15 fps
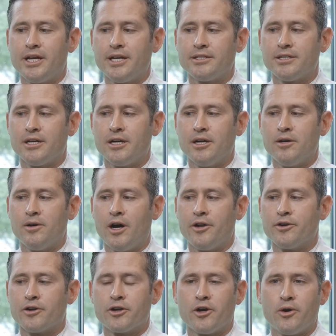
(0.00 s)
that
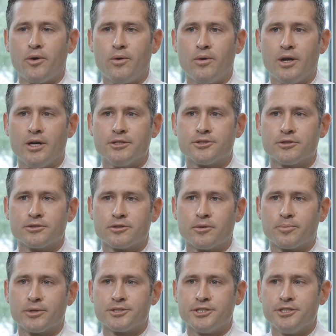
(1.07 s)
undergo a
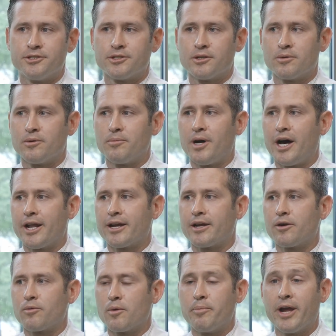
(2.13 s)
surgical procedure,
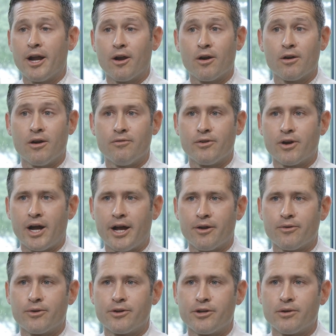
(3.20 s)
robotic repair of their
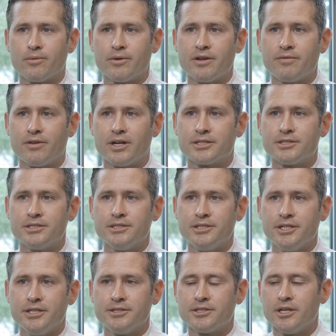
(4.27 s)
hiatal hernia or reflux
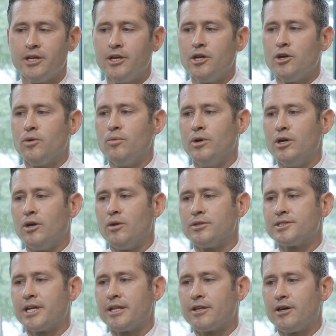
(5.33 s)
disease will
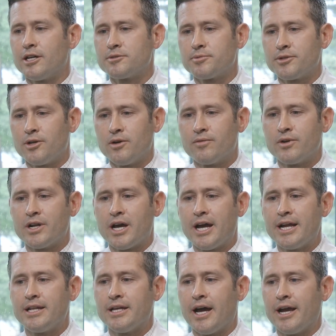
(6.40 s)
stay in the hospital
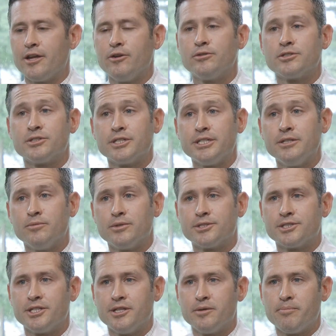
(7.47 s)
overnight. I usually will
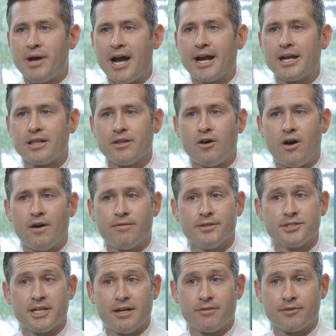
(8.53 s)
see them back in the
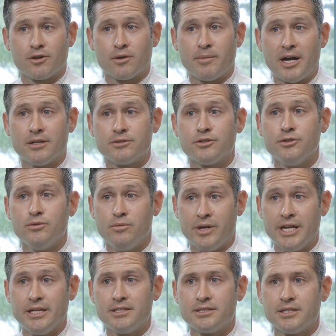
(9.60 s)
office after about 2
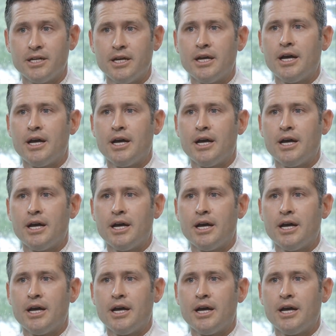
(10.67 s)
weeks